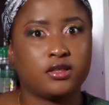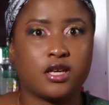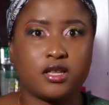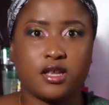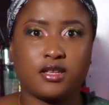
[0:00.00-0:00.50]

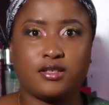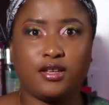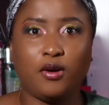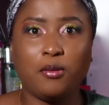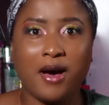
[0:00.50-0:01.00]
This is
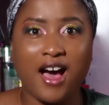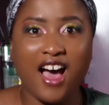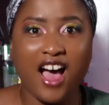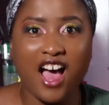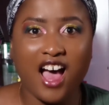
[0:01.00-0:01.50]
too
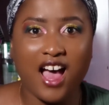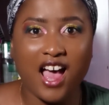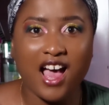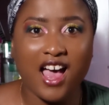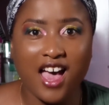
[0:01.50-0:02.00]

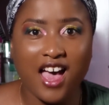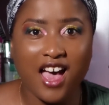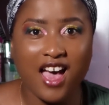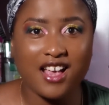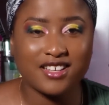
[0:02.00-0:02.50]

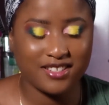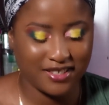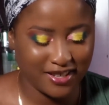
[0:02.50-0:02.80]
much!